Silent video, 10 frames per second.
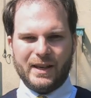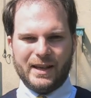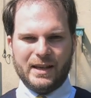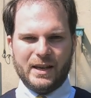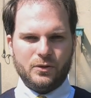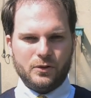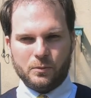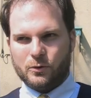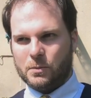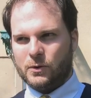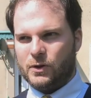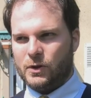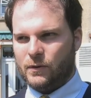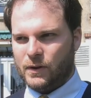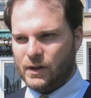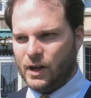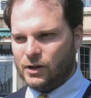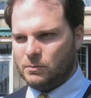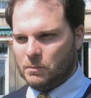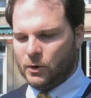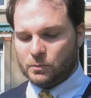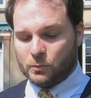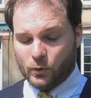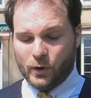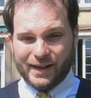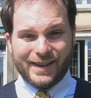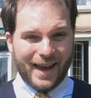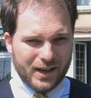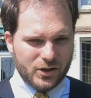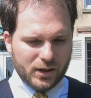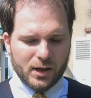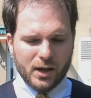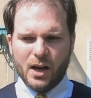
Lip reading: initial subscription service to be much more engaging.